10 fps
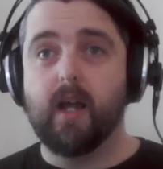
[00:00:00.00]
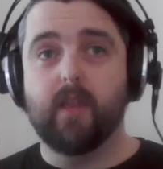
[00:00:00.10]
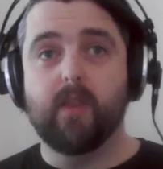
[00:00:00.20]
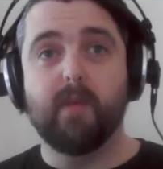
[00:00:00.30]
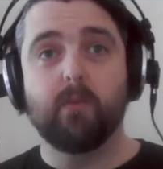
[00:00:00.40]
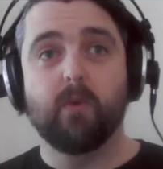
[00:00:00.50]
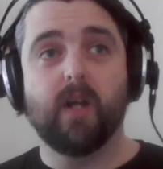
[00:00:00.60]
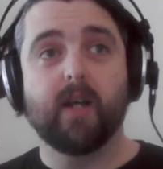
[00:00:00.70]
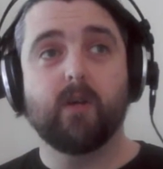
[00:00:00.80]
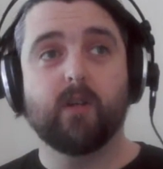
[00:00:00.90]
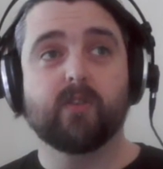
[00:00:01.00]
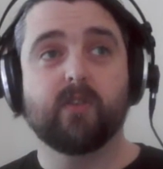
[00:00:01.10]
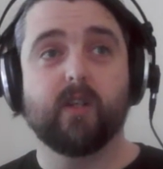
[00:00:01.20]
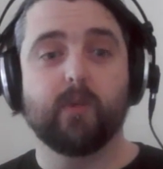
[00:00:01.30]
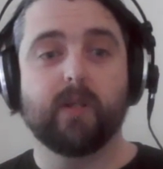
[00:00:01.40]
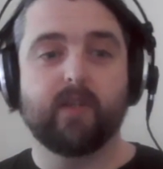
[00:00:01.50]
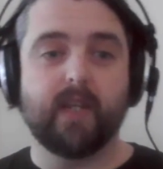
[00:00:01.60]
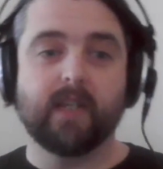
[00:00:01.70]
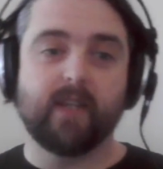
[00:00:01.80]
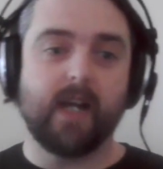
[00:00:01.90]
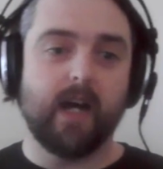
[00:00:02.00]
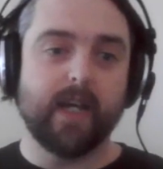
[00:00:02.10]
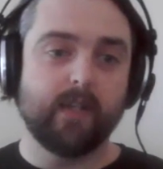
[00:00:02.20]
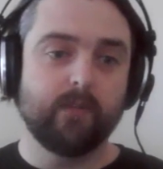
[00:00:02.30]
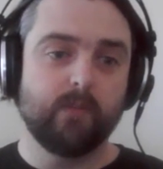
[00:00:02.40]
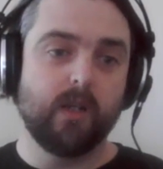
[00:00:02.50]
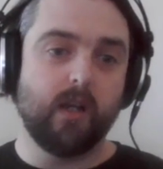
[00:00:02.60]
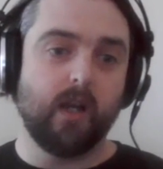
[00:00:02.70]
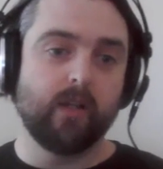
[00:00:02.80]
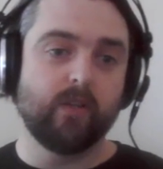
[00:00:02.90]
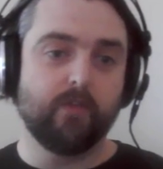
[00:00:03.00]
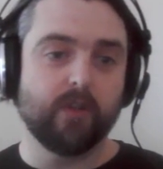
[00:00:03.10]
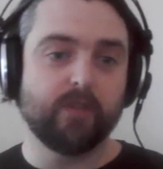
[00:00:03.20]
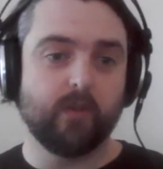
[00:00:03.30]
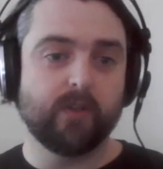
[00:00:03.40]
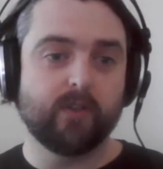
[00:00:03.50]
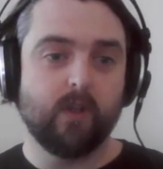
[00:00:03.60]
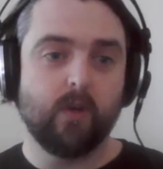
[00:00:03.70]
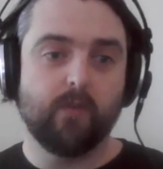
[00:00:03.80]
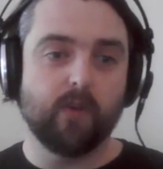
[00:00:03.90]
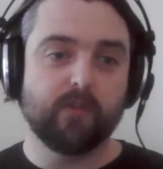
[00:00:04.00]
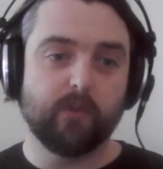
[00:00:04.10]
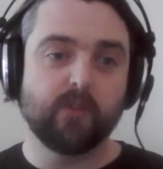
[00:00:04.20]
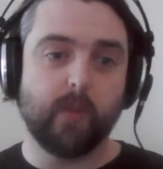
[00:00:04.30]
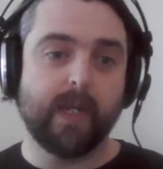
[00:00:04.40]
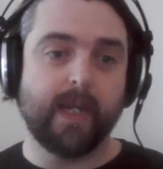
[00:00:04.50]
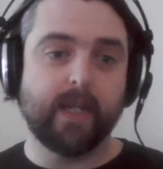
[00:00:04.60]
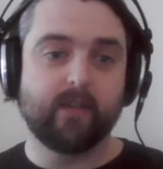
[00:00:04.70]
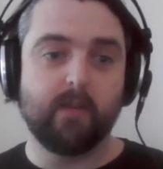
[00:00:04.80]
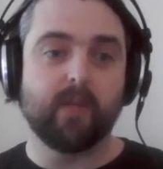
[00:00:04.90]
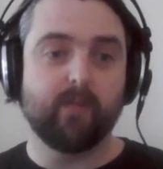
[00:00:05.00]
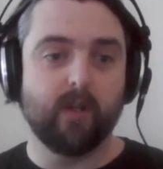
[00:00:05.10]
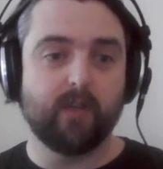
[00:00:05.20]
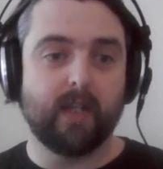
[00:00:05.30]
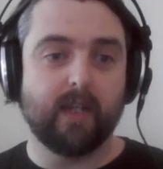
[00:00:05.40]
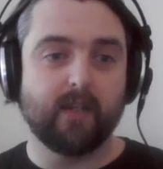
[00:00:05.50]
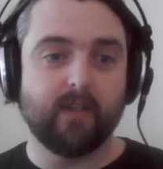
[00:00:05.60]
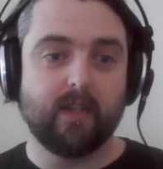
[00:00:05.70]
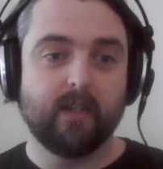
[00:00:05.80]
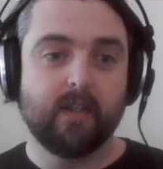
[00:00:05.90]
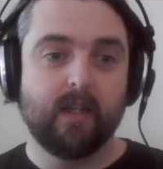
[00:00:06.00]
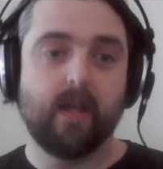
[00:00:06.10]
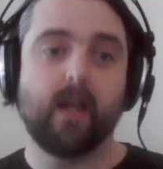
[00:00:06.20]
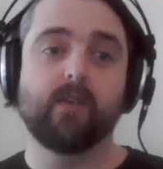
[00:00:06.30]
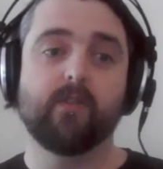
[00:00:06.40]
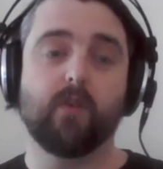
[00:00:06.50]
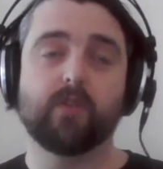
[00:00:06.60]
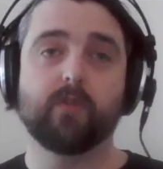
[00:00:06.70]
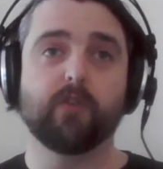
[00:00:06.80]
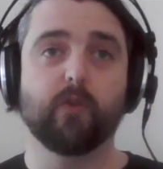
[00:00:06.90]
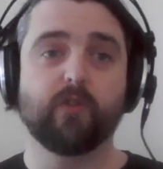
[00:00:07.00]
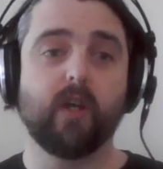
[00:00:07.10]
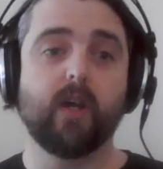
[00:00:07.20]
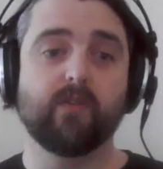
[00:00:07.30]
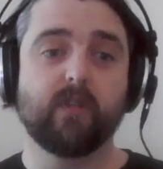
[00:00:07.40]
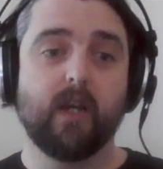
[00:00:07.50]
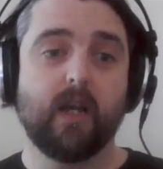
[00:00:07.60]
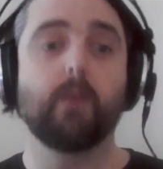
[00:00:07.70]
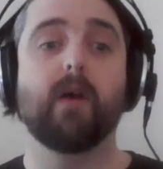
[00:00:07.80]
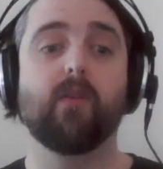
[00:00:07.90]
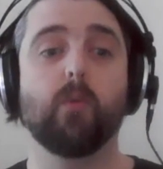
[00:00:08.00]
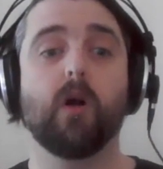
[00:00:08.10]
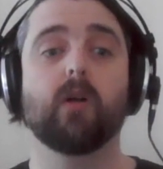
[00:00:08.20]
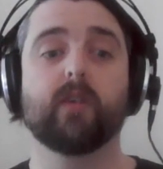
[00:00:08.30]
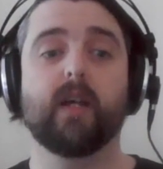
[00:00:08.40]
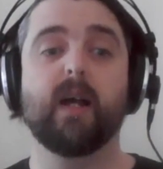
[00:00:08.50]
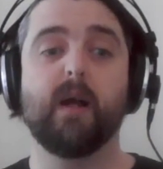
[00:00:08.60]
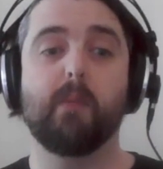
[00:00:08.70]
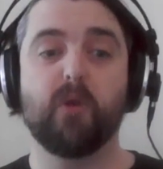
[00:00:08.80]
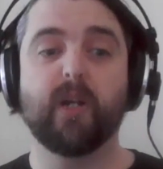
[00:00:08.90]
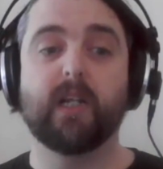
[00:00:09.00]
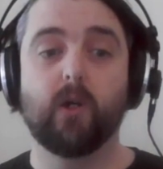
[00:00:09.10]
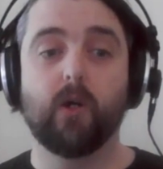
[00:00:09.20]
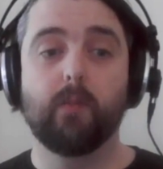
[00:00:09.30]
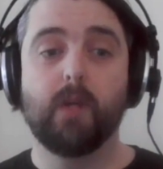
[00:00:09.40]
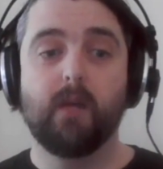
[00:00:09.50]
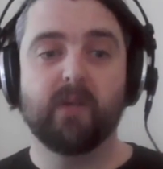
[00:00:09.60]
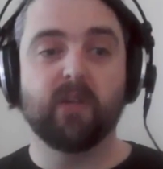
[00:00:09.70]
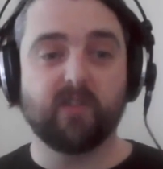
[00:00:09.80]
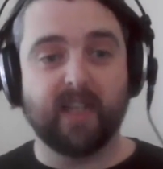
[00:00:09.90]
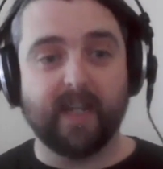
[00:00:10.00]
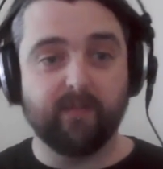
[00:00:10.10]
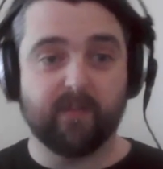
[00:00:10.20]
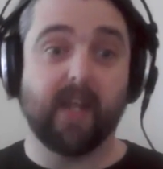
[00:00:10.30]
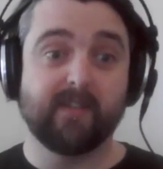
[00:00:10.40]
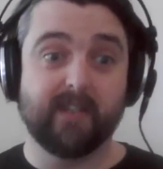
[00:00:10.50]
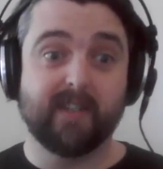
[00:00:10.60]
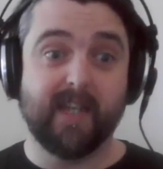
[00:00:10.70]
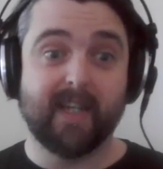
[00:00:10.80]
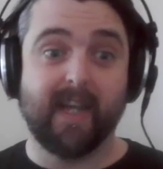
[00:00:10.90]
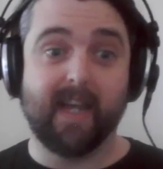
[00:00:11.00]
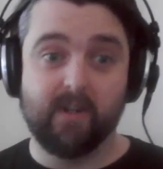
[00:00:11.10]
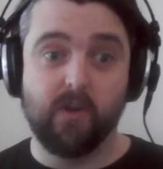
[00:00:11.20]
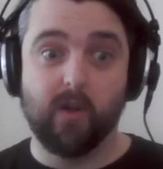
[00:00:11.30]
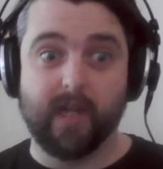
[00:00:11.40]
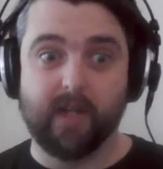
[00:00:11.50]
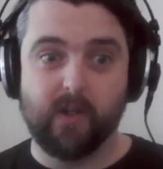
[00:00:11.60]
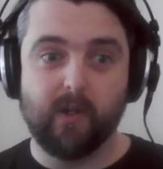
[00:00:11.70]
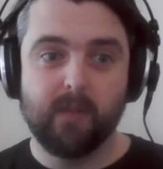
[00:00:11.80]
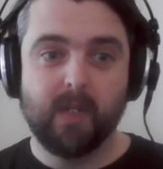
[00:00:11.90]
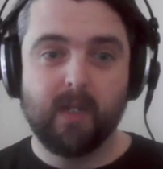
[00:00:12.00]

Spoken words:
The main one I'm concerned with are things like iron and phosphorus. Phosphorus we need to make fertilizer, and phosphorus reserves around the world are pretty low because life tends to take it and not let go.